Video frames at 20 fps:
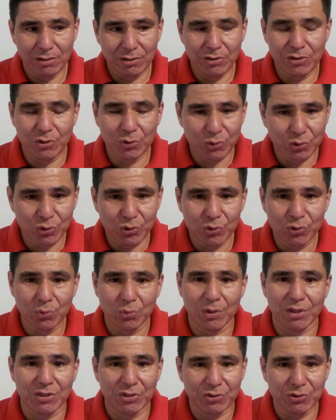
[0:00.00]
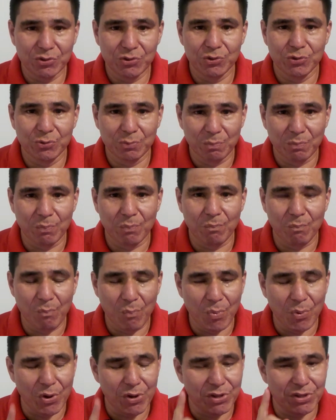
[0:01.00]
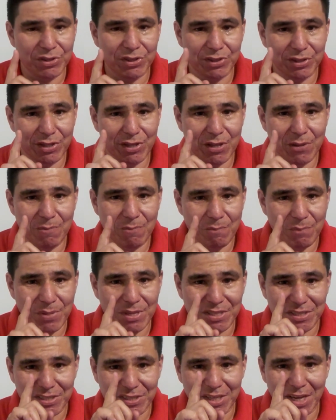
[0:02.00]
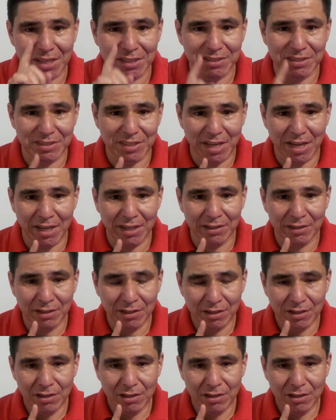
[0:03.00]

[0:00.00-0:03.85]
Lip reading: You do what you do, but and besides that,